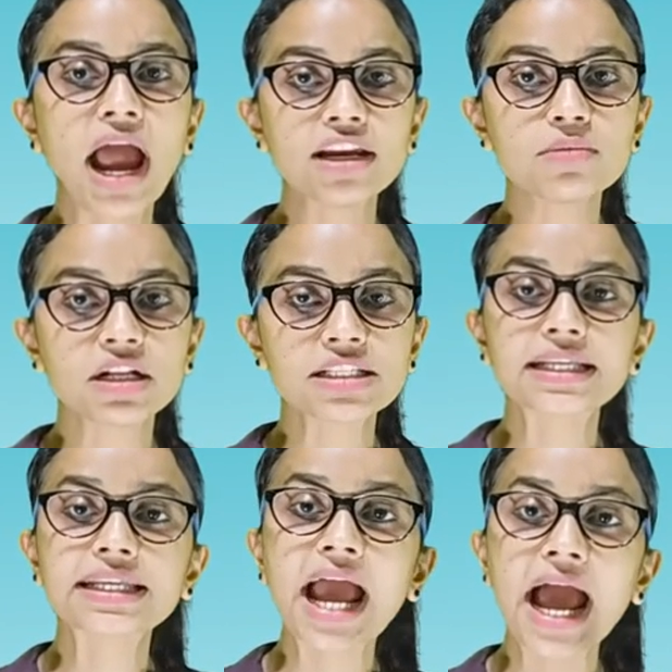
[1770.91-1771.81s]
animals
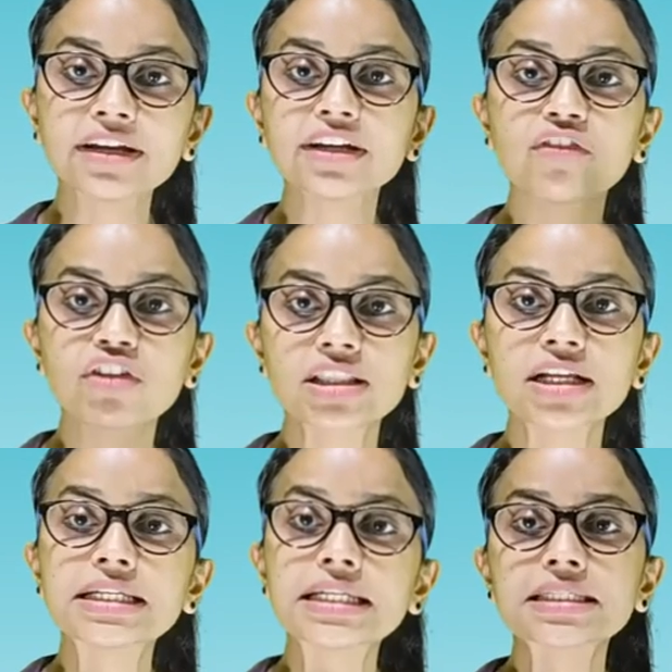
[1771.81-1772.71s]
and carried away
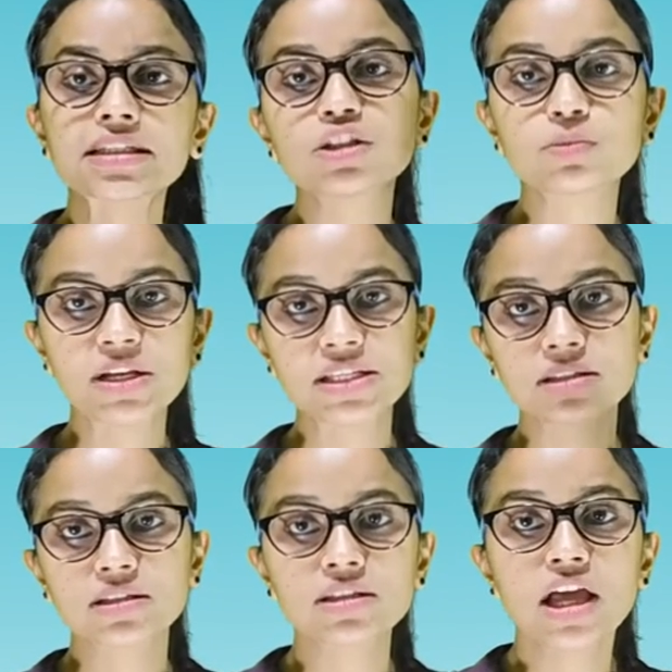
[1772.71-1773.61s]
the distant
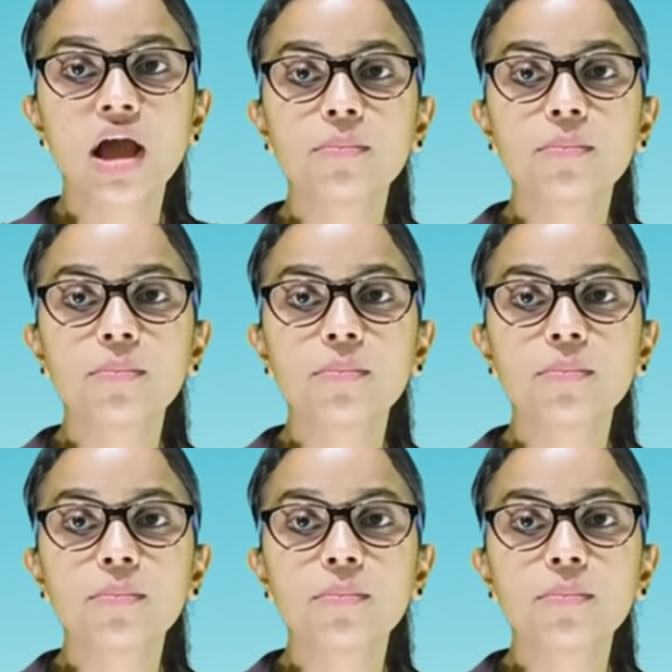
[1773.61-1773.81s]
places